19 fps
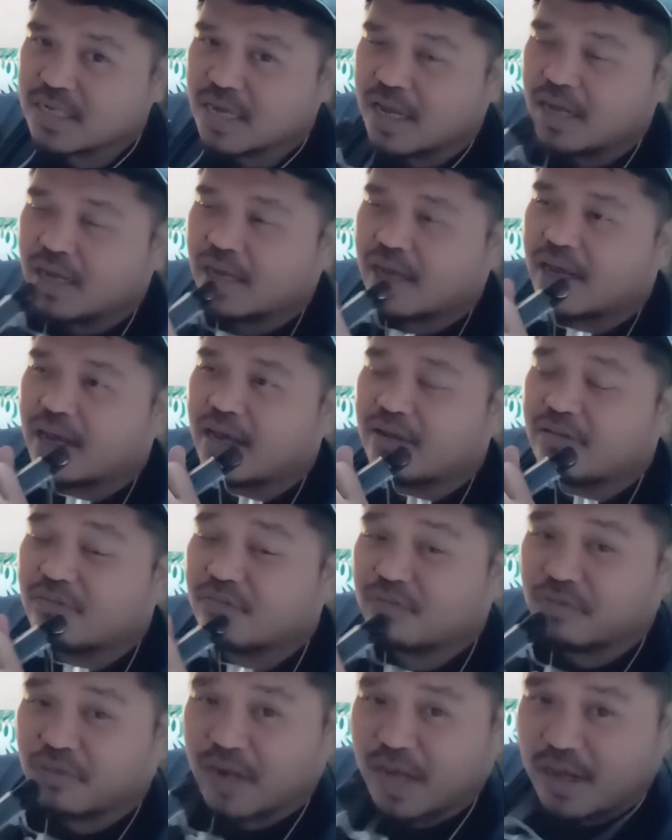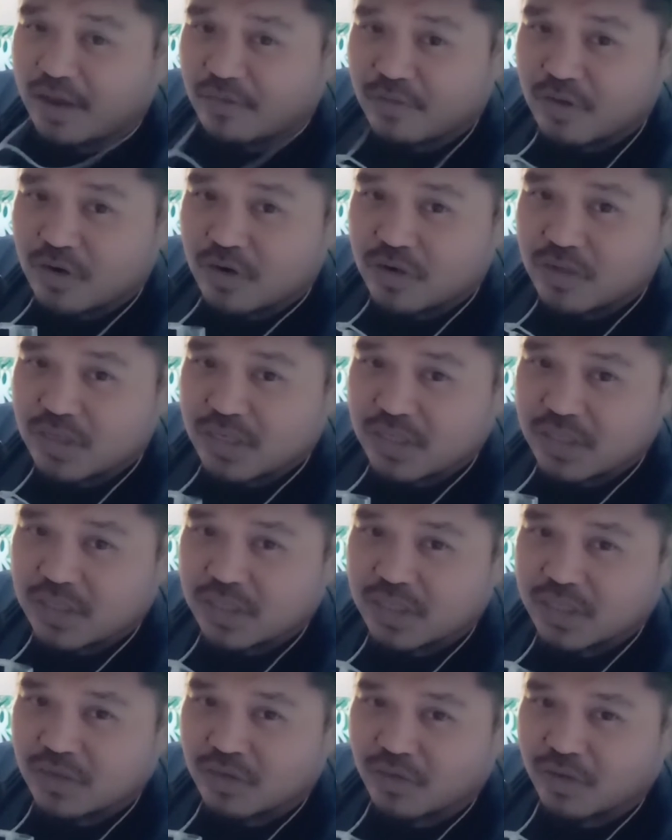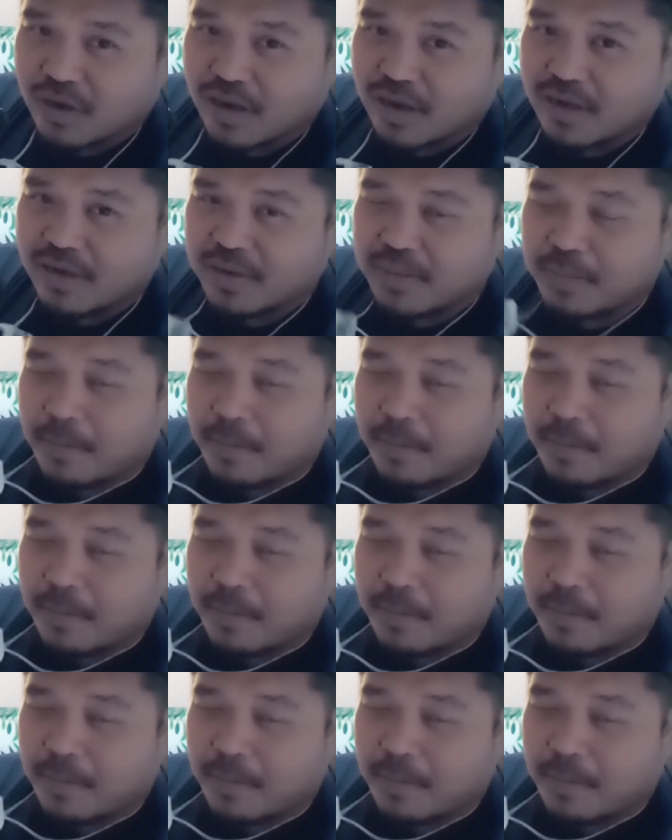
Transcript: and flavors, okay?